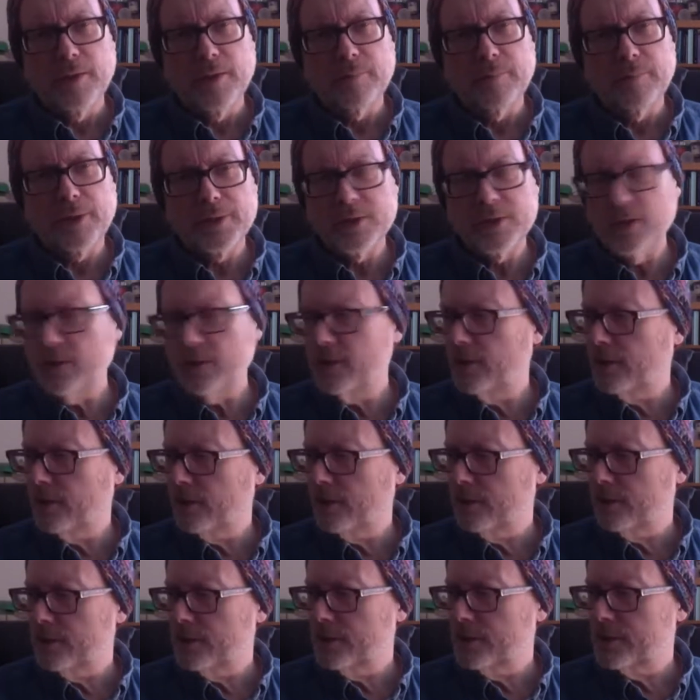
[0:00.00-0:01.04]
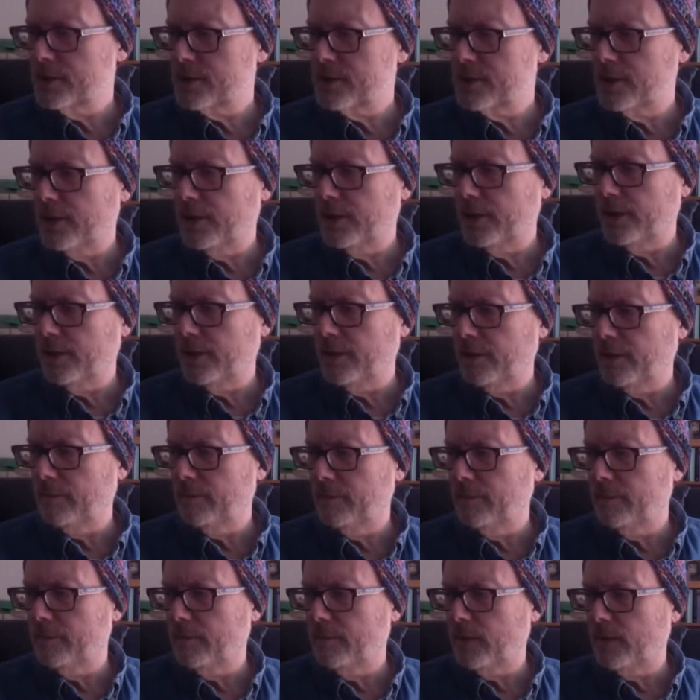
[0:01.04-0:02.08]
budget yarns
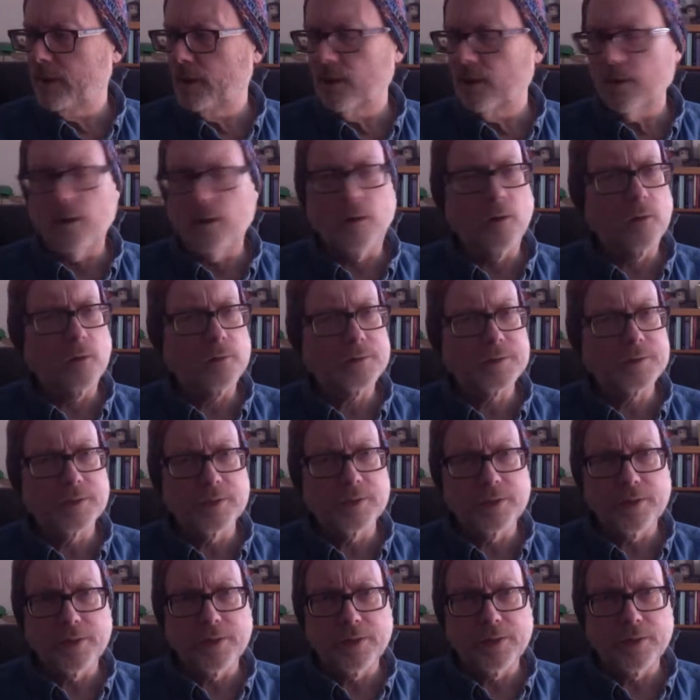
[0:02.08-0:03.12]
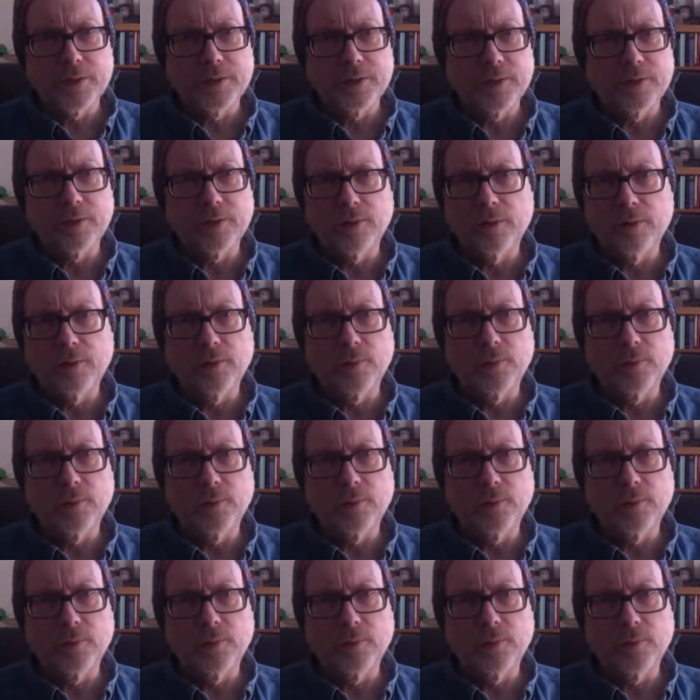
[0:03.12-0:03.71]
are all synthetic and all